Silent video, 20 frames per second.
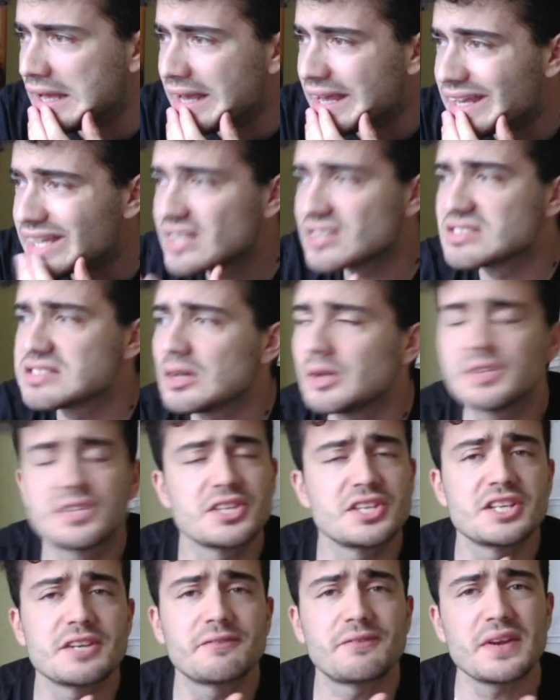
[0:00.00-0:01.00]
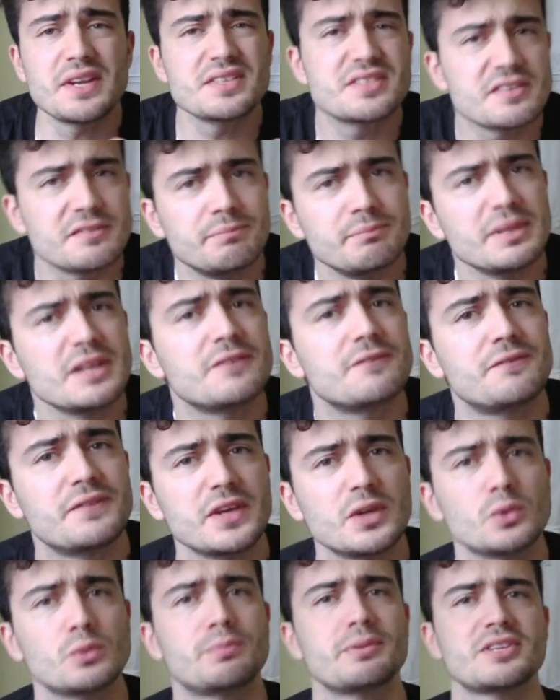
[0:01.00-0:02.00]
He can slot into the defensive
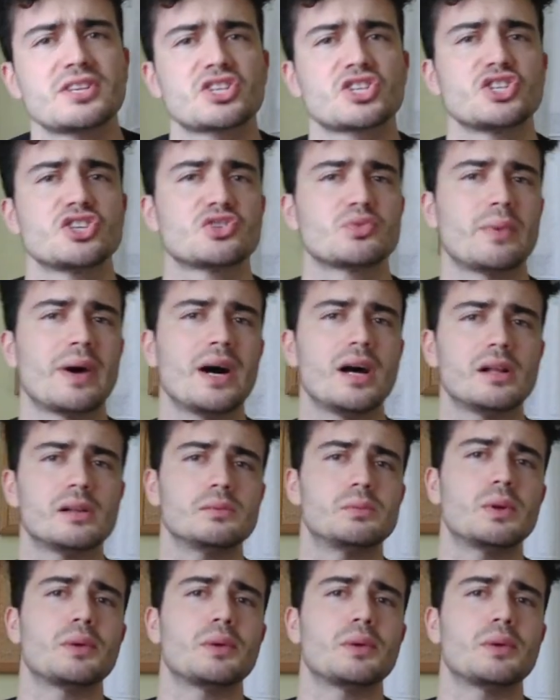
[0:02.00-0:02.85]
midfield position as well.